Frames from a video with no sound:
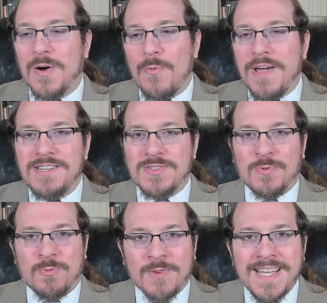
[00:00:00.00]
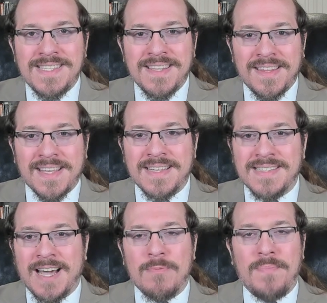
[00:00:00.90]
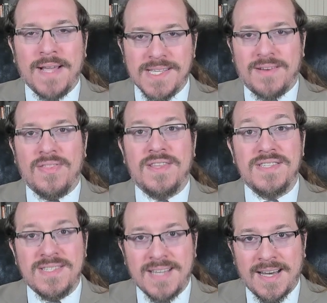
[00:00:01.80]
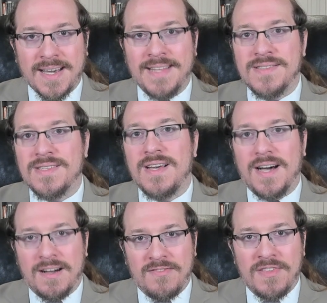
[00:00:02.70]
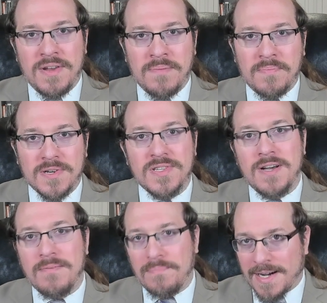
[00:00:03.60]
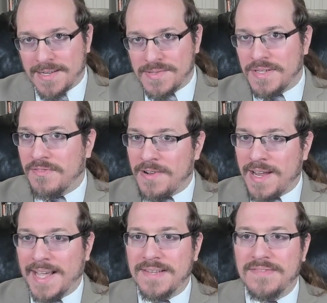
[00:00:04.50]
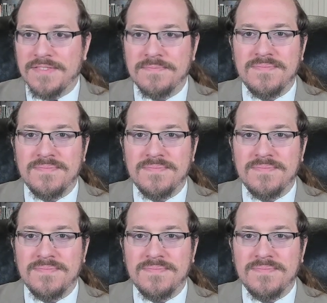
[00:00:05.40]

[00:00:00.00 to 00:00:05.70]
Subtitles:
We can just reason things out based on the signs of the numbers, positive or negative.